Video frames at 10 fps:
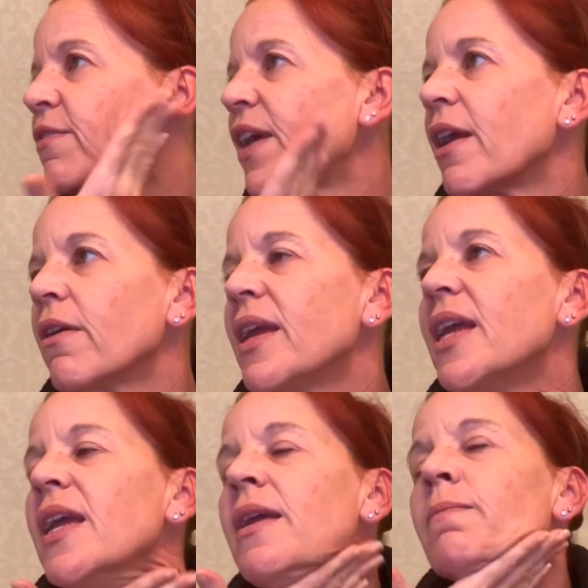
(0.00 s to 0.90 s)

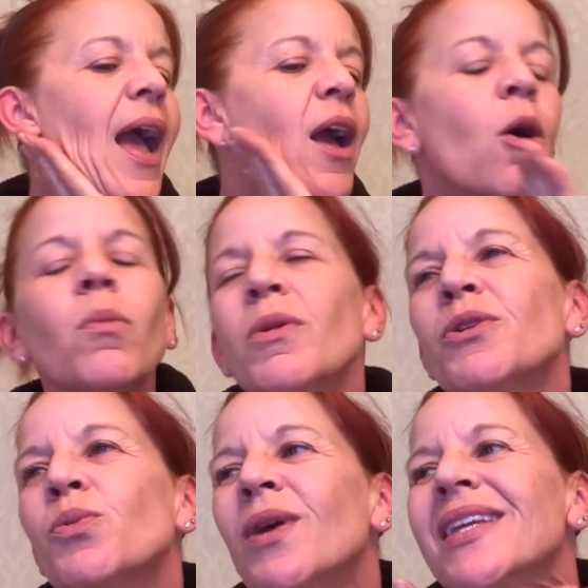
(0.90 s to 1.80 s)
very, I
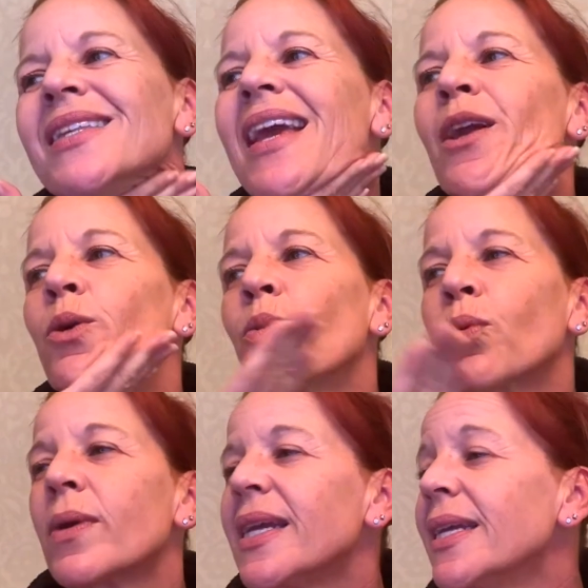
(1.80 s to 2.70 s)
almost want to say
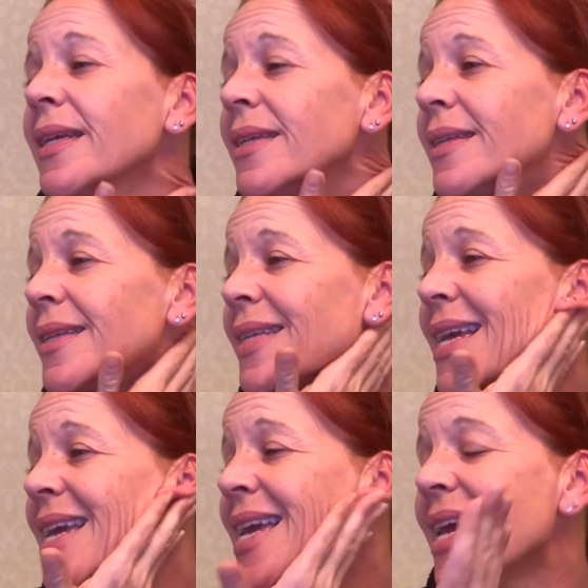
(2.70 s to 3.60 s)

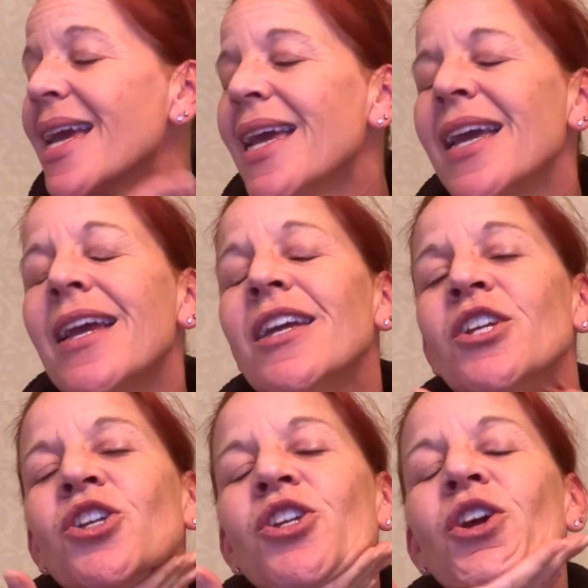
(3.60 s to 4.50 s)

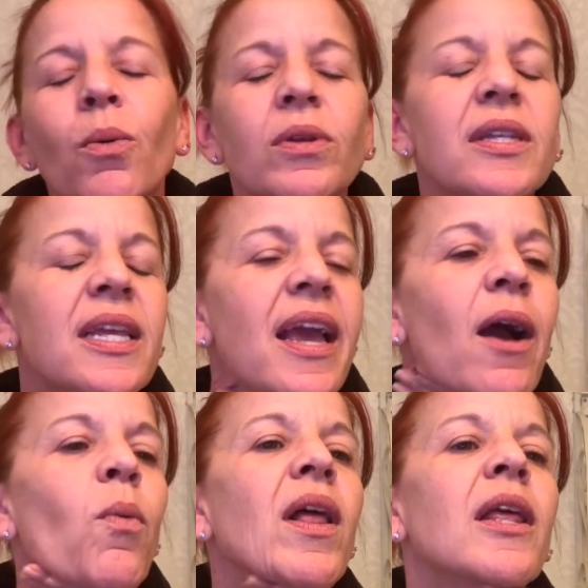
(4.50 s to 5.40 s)
greasy-ish. We'll see
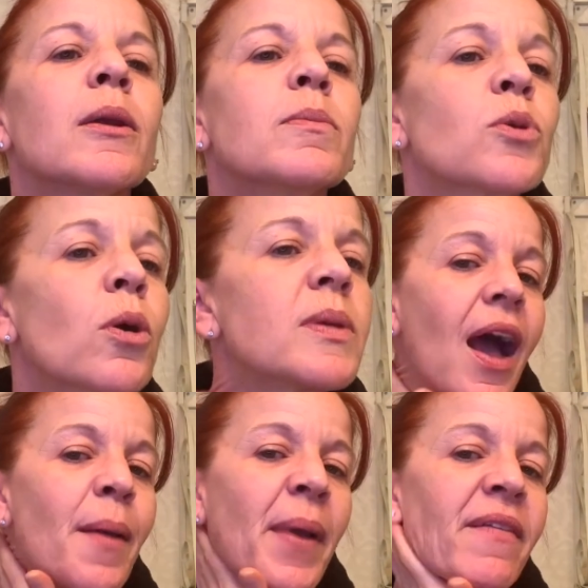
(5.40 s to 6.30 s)
how well it absorbs.
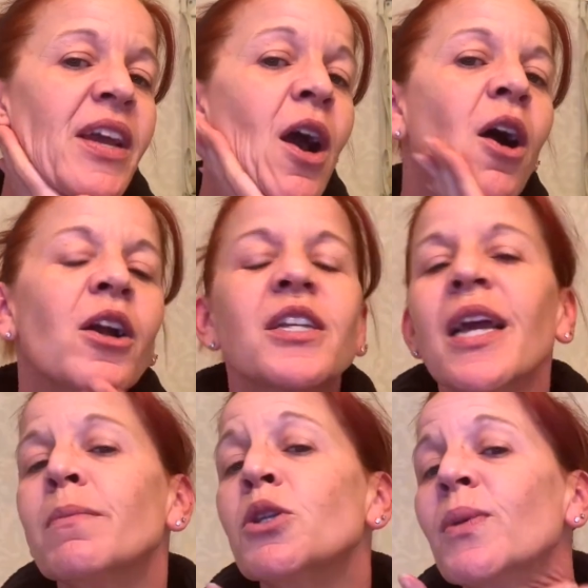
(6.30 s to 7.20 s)
I'm having a hard
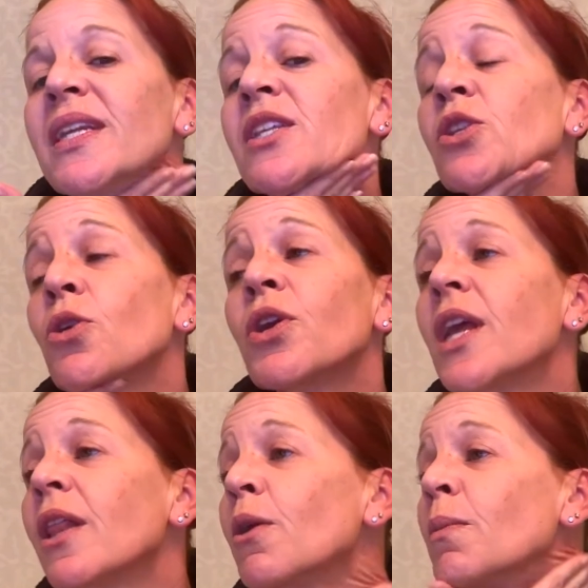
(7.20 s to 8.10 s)
time doing
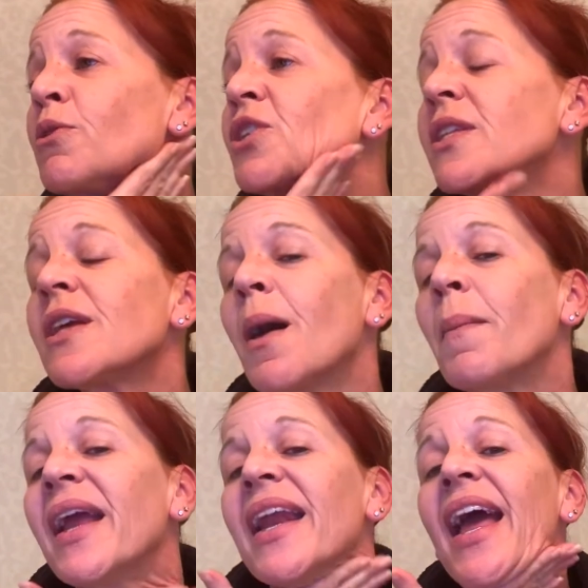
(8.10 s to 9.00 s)
circular motions on
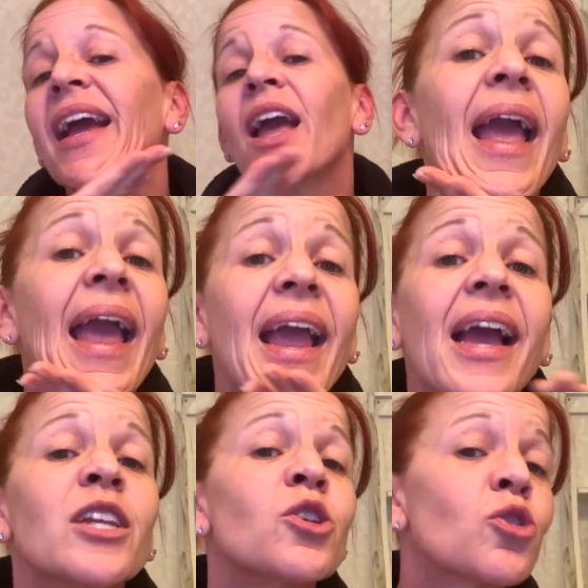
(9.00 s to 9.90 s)
my neck
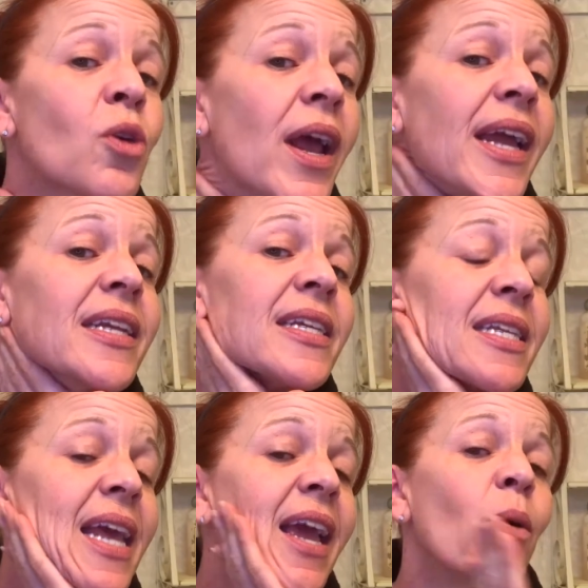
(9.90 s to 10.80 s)
and trying to
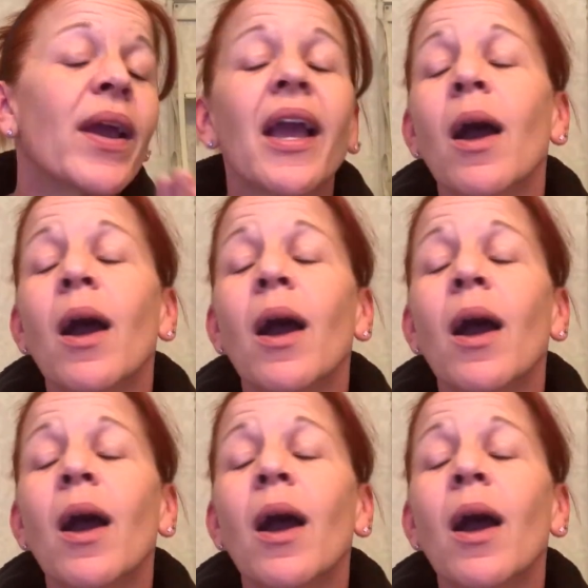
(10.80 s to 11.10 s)
stay going